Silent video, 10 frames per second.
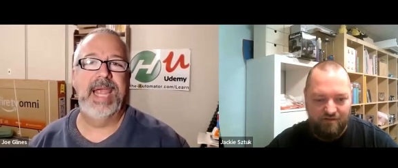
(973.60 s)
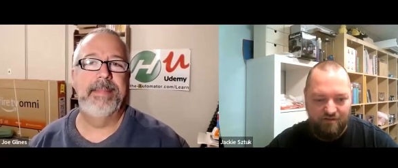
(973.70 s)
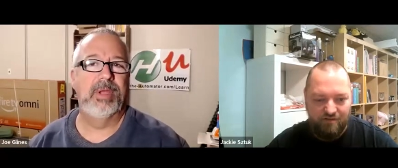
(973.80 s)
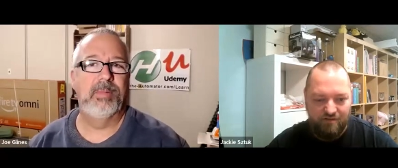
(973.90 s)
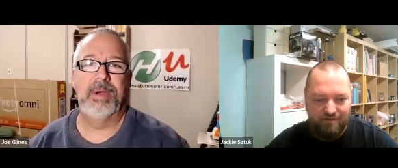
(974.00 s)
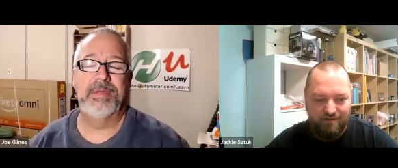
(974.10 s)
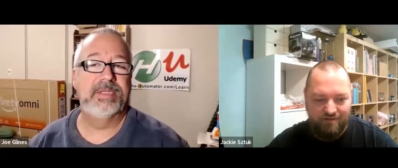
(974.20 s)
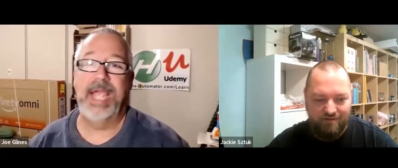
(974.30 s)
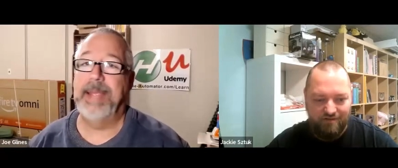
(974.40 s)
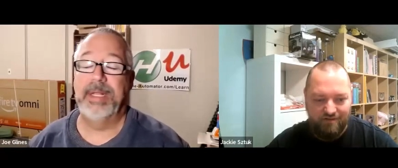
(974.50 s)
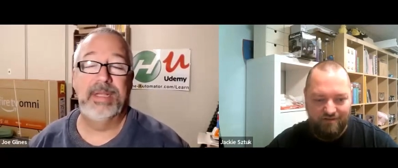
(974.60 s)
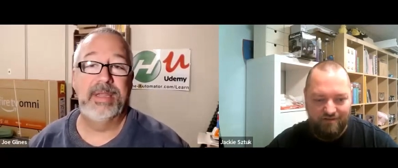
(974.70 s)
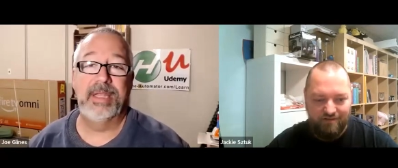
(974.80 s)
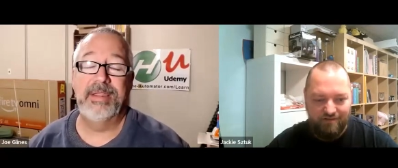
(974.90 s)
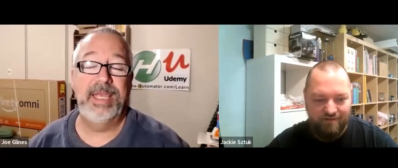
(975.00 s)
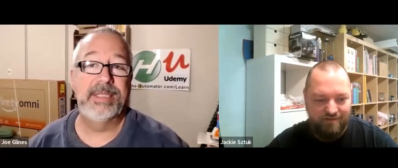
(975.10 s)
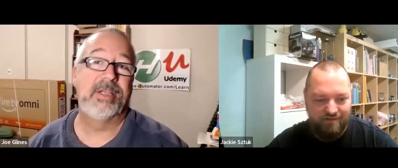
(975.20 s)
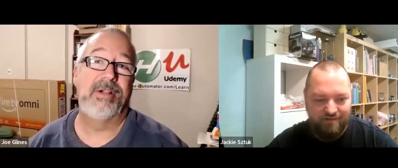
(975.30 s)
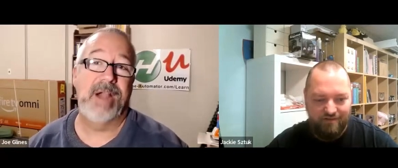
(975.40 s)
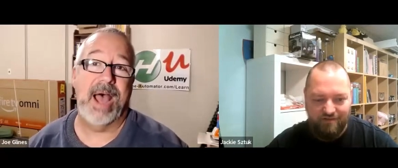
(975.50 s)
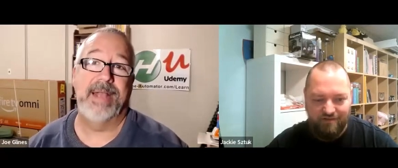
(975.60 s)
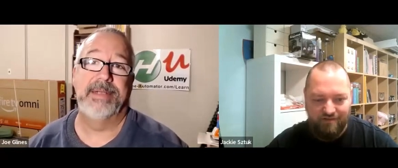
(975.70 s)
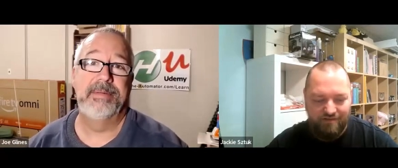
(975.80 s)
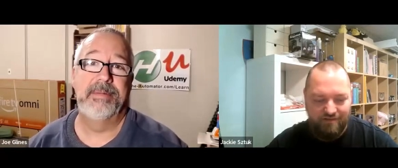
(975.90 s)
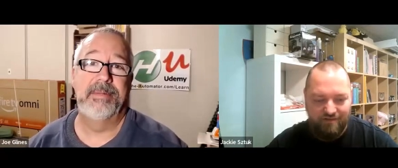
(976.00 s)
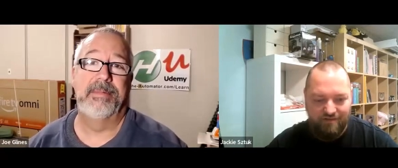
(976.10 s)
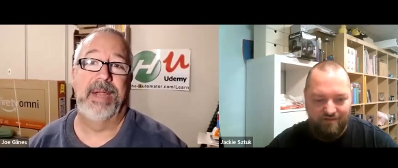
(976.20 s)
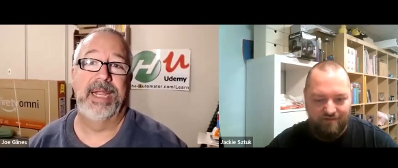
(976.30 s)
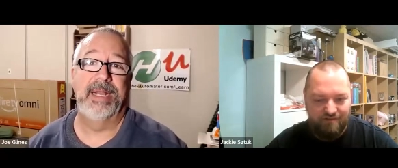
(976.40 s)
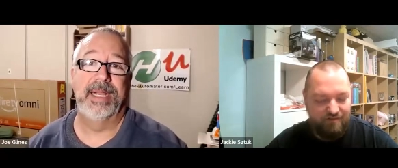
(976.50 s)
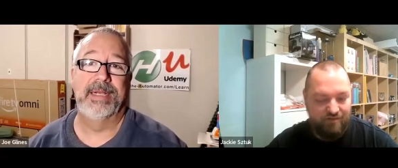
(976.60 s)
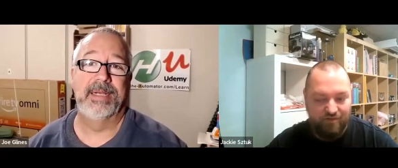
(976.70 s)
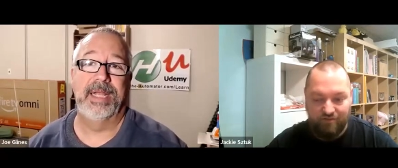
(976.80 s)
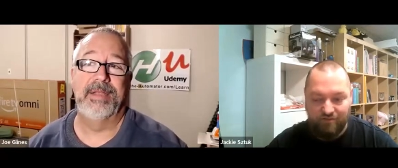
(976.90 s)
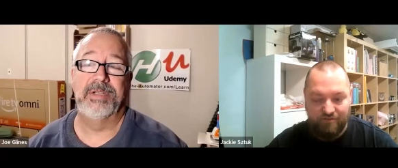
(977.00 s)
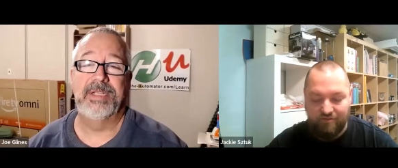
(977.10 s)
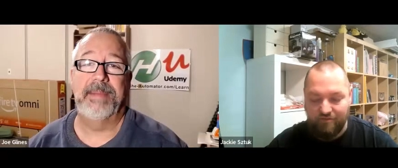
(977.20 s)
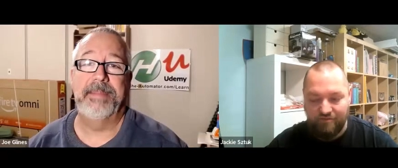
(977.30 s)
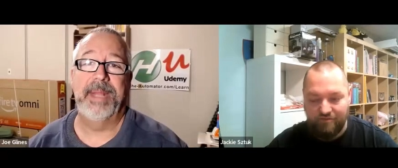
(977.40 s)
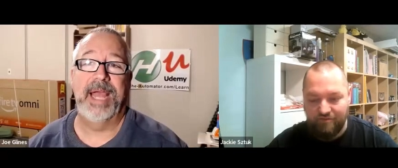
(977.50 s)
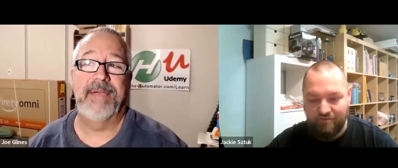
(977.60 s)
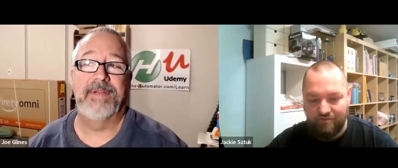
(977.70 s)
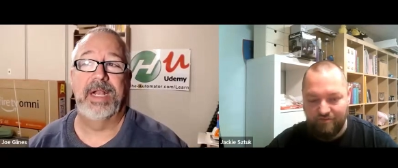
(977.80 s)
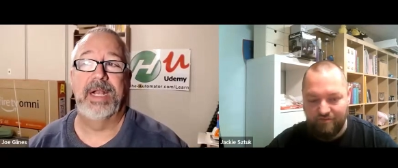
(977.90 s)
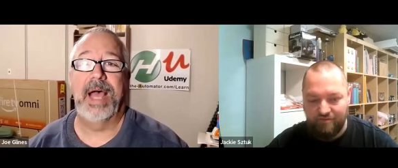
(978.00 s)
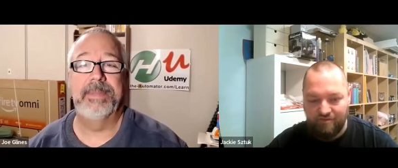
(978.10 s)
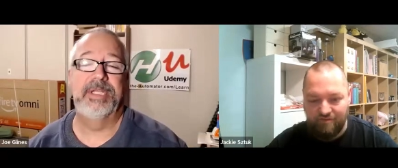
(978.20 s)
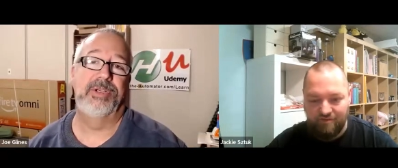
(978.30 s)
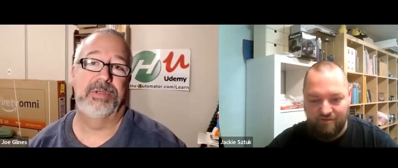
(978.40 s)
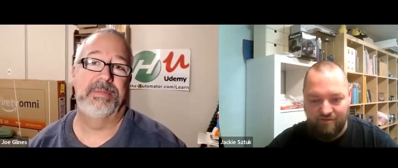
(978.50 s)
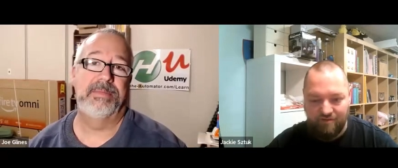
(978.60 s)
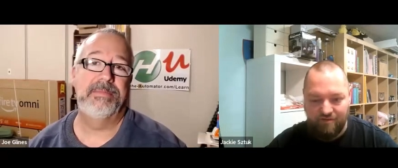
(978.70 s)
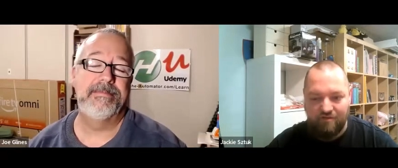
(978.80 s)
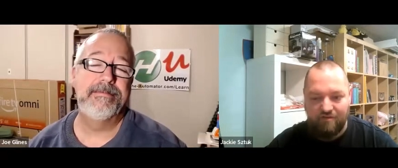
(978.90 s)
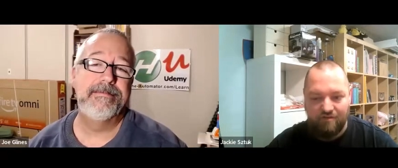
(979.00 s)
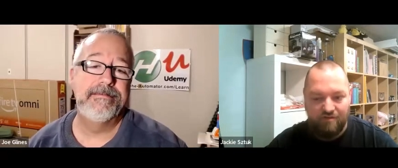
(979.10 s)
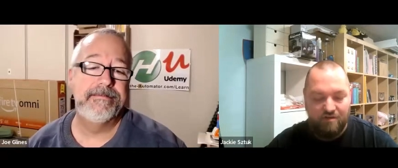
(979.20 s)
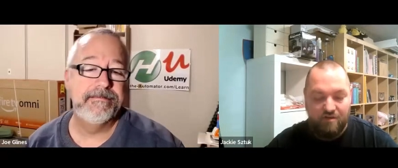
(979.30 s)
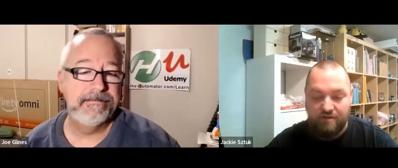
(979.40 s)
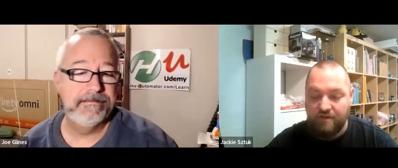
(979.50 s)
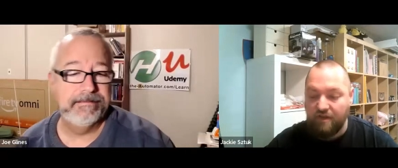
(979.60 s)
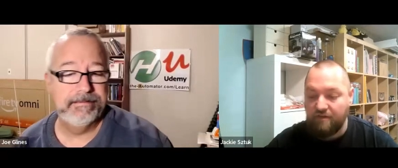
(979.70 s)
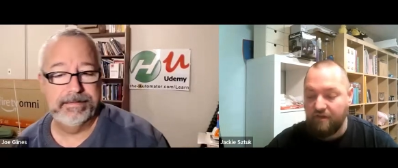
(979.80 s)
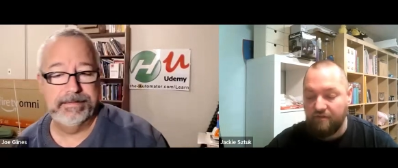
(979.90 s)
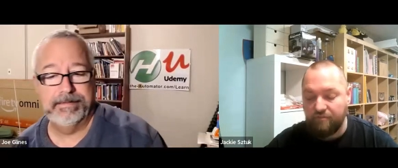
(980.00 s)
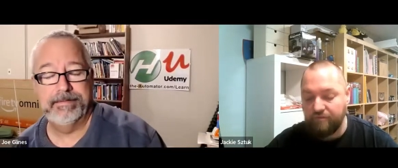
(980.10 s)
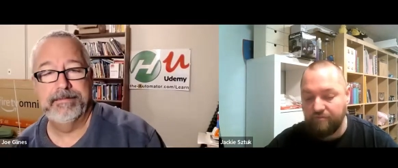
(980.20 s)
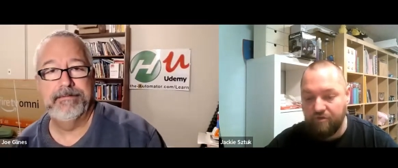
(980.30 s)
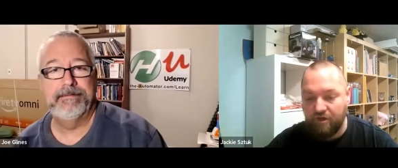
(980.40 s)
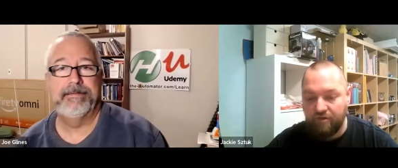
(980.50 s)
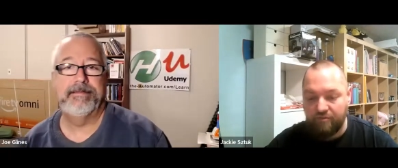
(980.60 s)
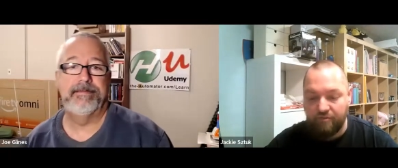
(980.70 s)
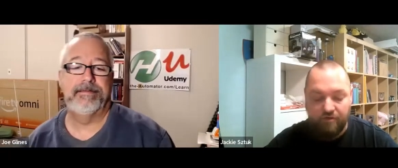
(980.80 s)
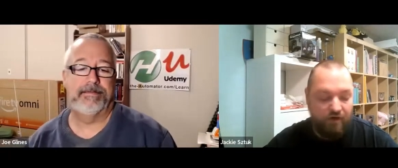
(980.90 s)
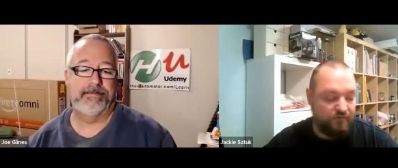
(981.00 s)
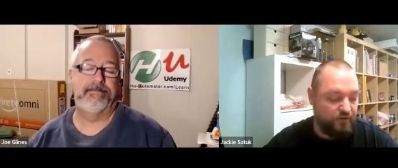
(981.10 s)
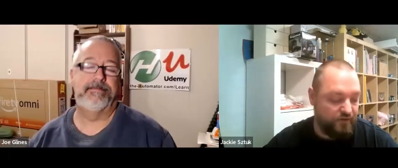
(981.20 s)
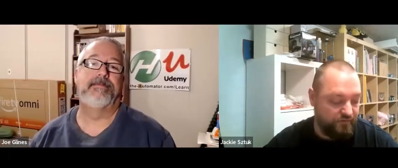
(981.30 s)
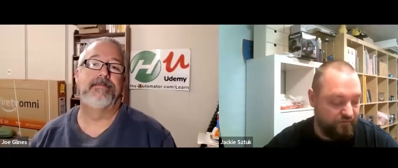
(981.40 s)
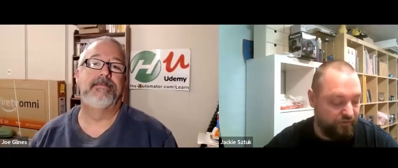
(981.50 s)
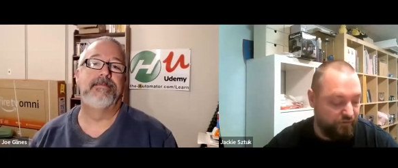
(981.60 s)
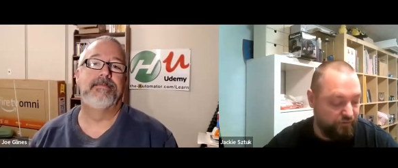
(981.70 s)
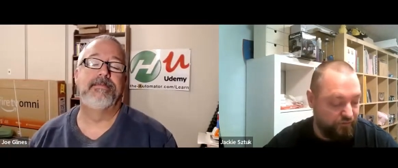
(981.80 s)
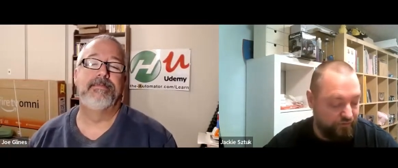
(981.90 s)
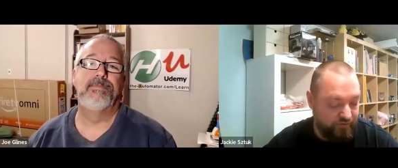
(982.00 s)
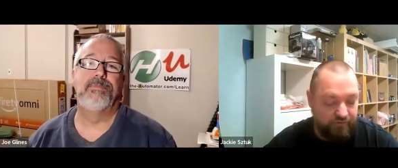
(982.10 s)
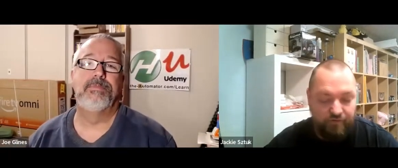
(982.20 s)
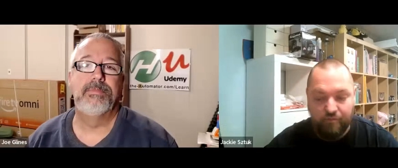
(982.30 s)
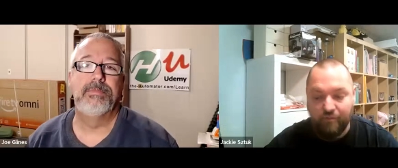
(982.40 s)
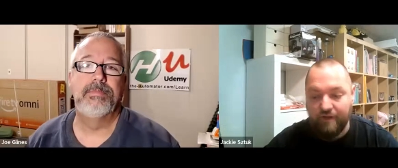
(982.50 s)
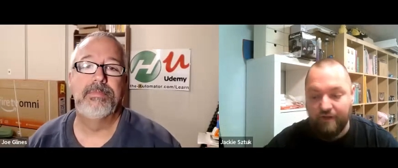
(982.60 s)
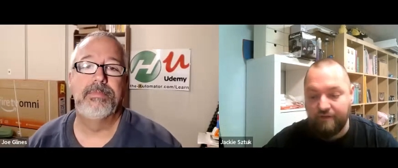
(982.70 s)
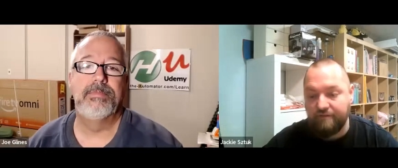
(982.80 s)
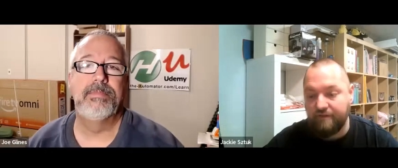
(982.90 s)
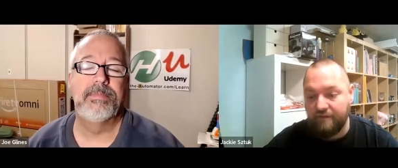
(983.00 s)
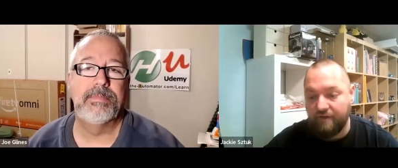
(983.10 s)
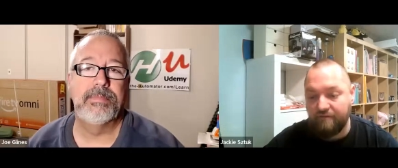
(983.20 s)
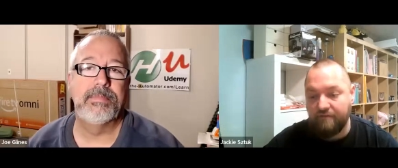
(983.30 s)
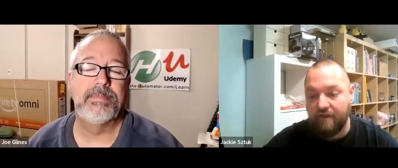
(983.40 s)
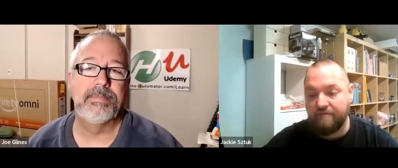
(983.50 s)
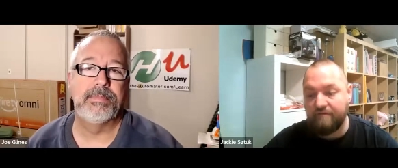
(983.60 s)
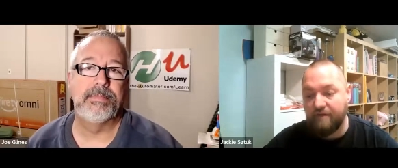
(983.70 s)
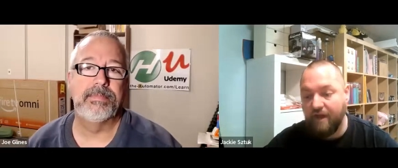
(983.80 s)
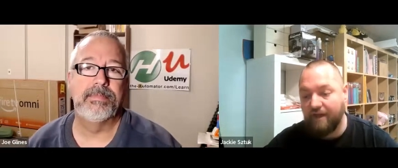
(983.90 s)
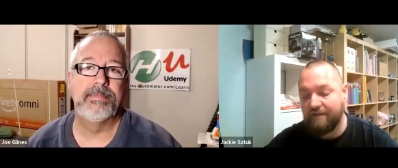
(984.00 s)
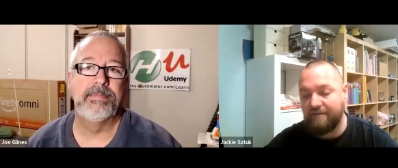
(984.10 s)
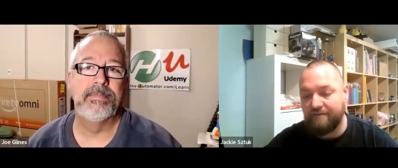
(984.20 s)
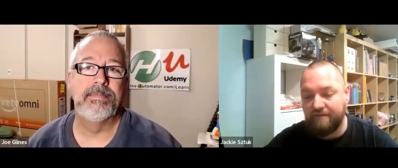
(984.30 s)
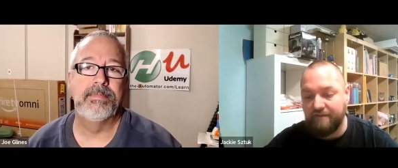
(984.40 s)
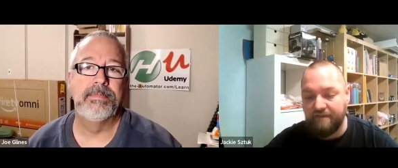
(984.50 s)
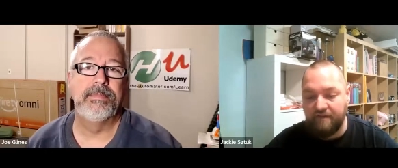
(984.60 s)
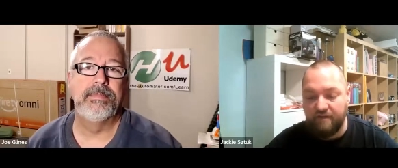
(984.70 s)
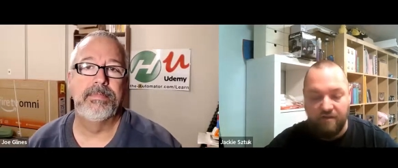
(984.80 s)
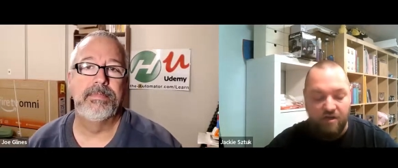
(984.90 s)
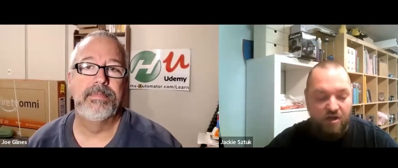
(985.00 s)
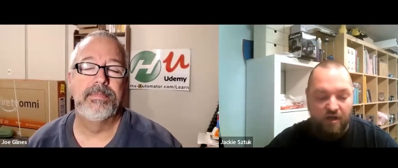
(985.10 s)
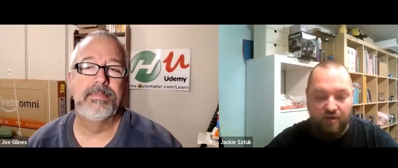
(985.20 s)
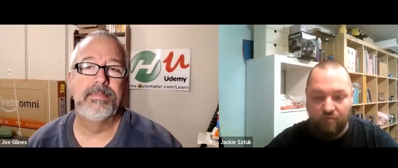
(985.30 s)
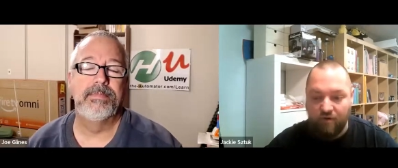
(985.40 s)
Speaker 1: the same and they're worth the same. And the thing is, they're not. Right, and there's just some that have a lot of potential.
Speaker 2: Yeah, and we've covered a few different ways that I've had this in, and